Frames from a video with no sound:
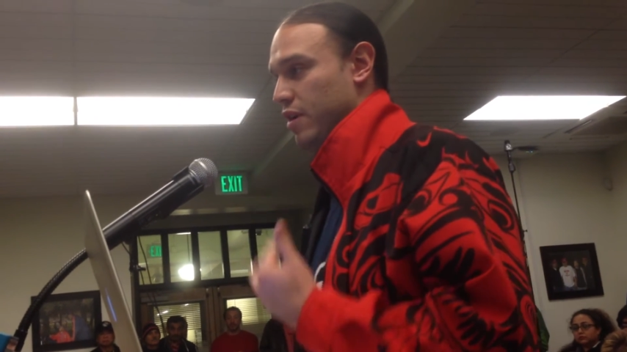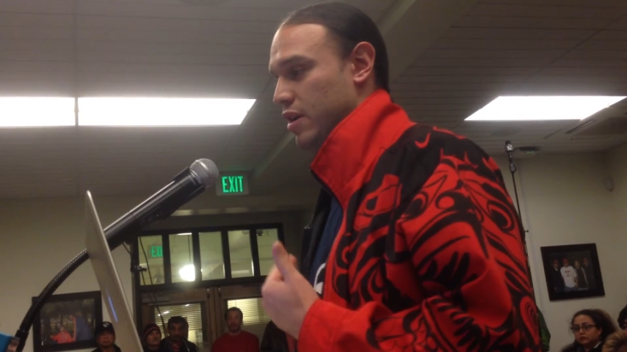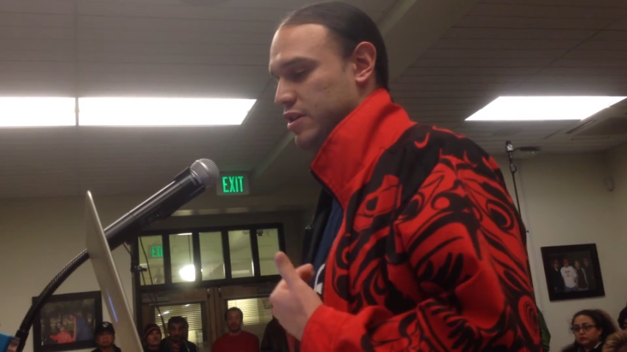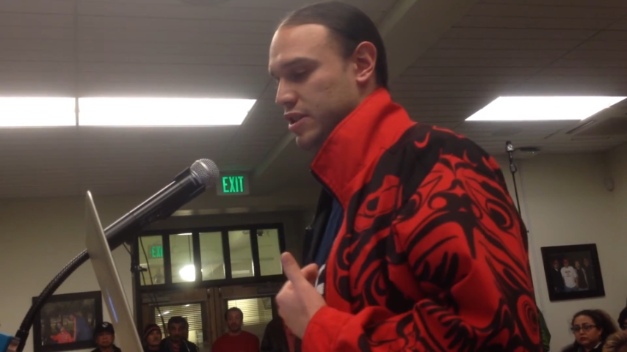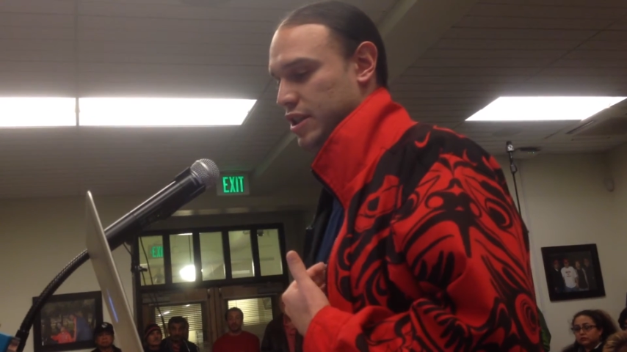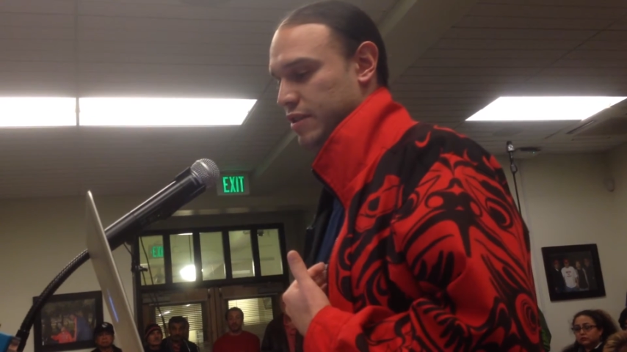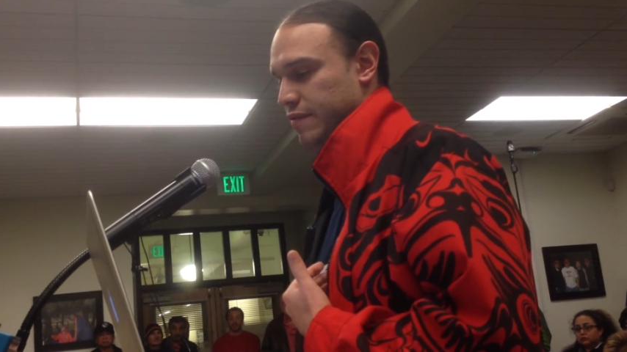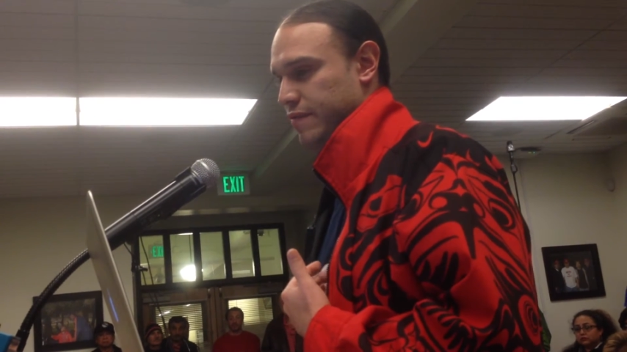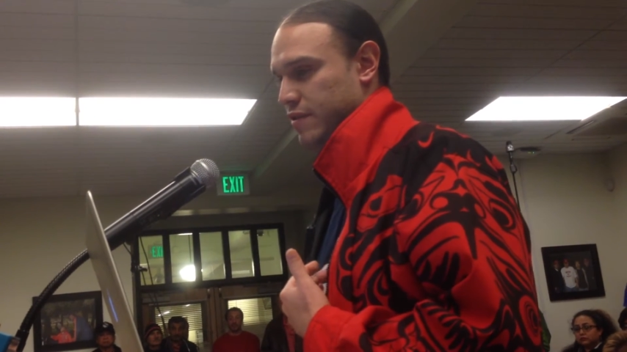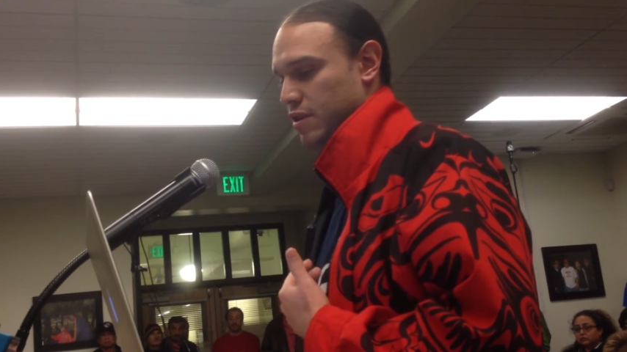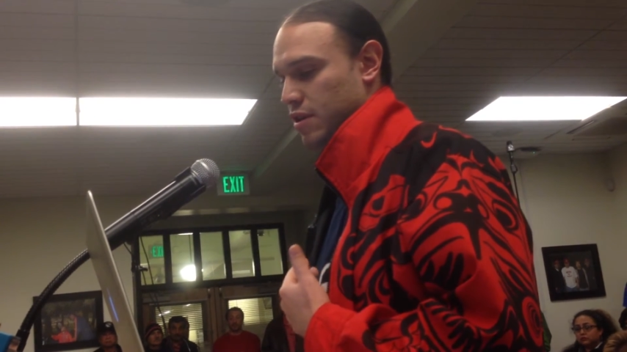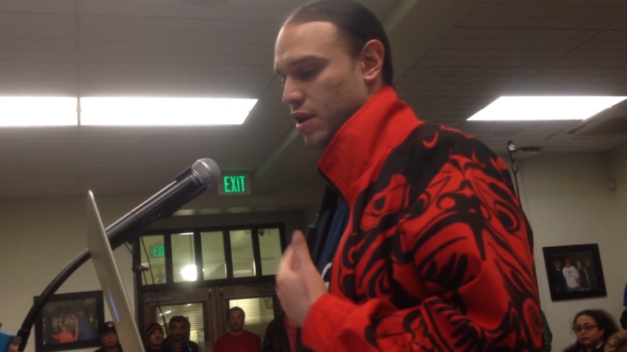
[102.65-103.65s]
achieved
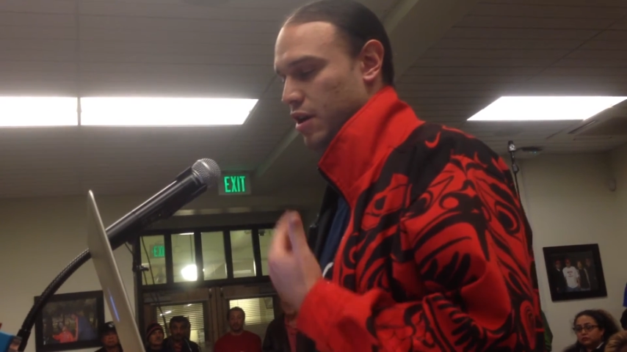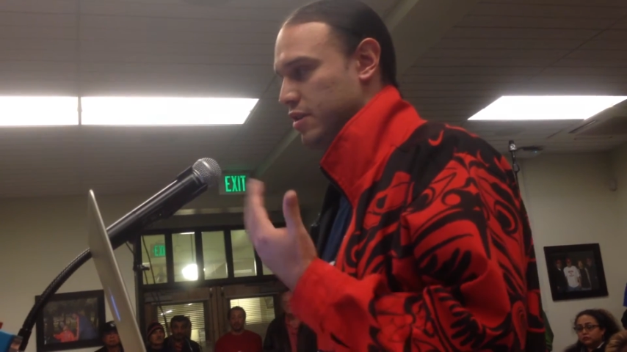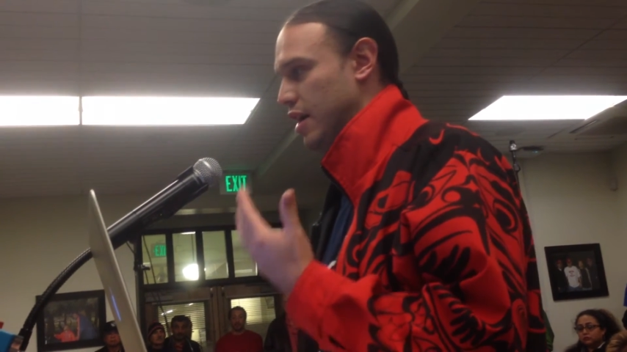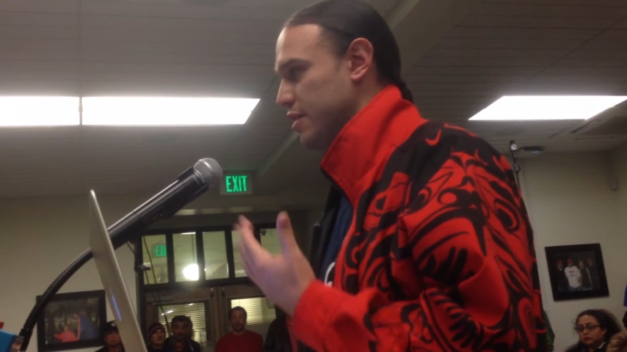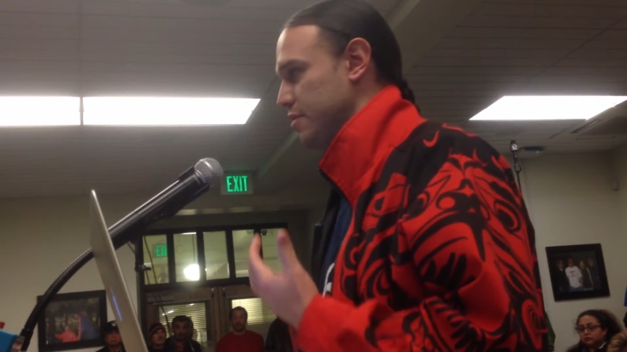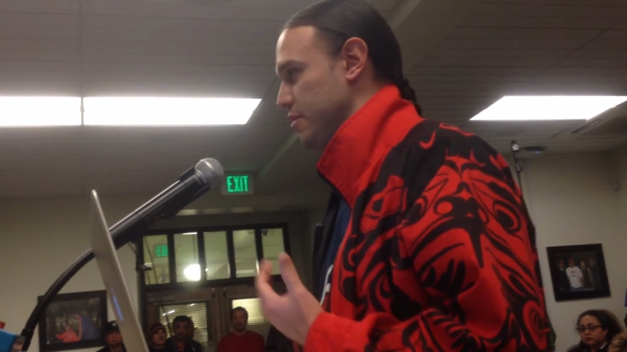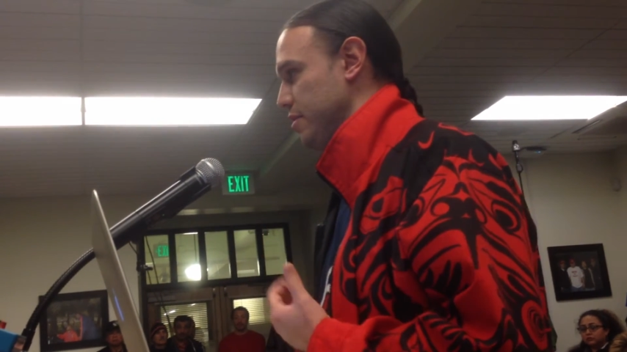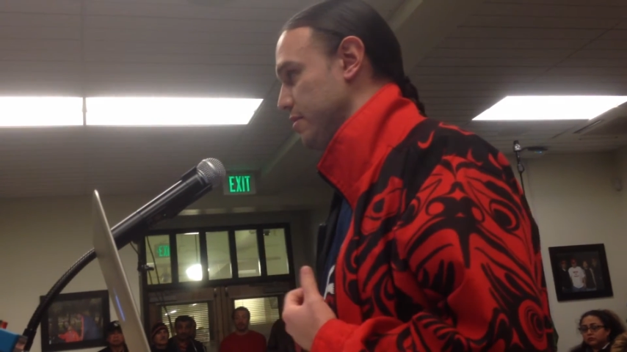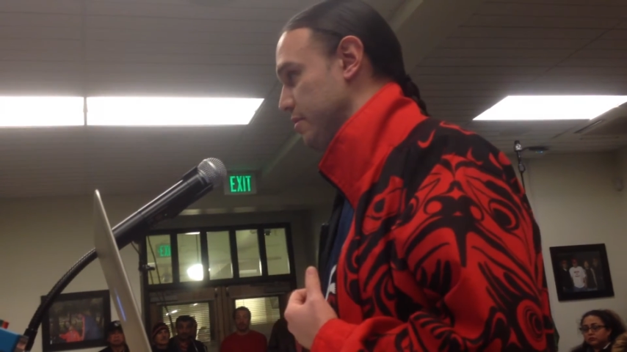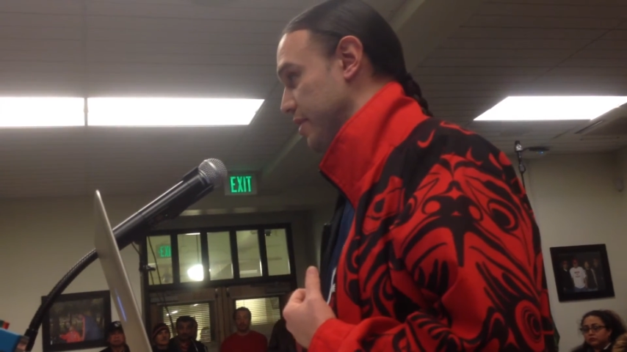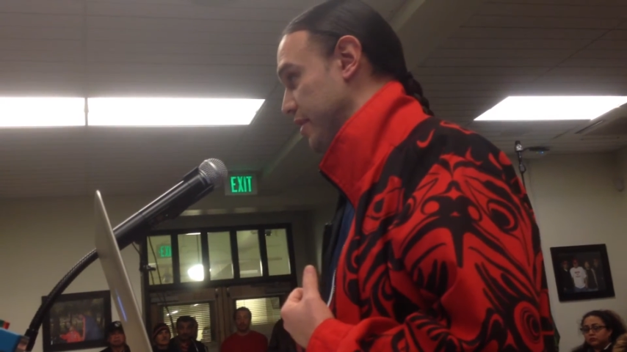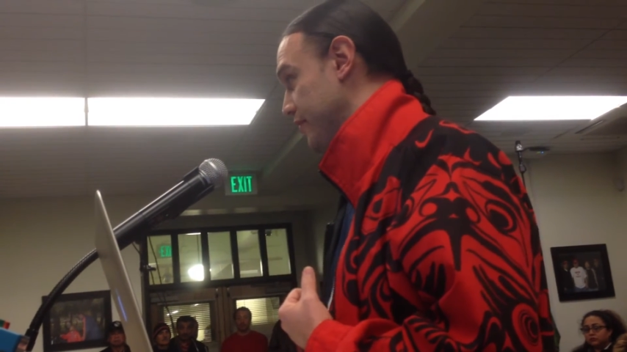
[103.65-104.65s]
a doctorate
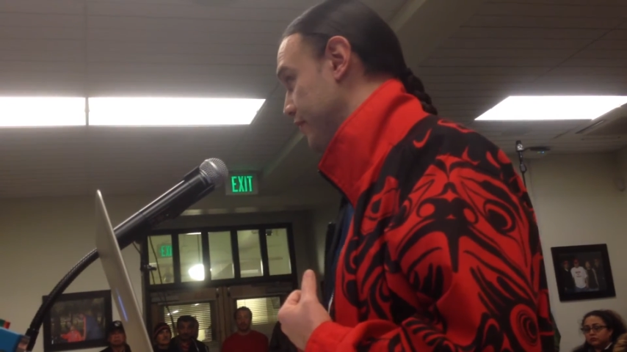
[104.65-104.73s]
degree.